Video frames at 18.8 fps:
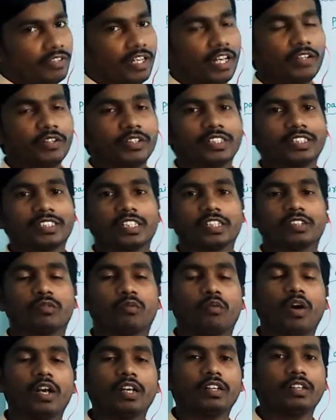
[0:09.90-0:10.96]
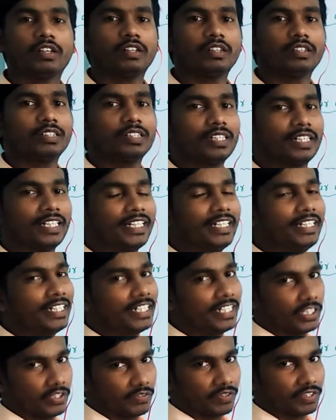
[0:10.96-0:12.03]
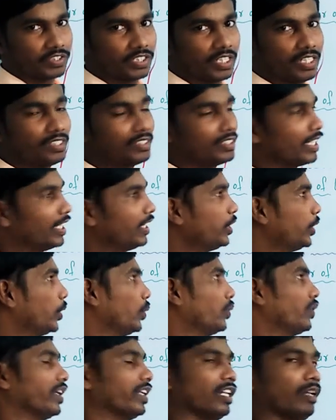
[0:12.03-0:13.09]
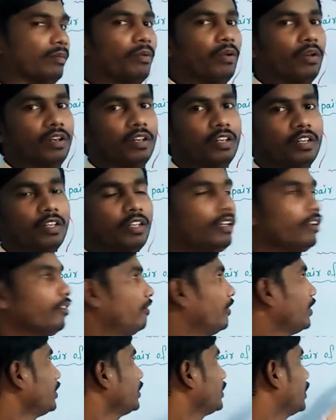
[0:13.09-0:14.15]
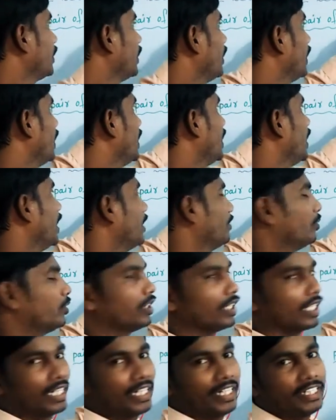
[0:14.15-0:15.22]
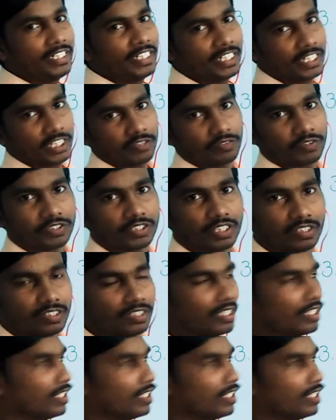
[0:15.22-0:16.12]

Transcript: we have to discuss what are the linear equations in two variables. First, about linear equation.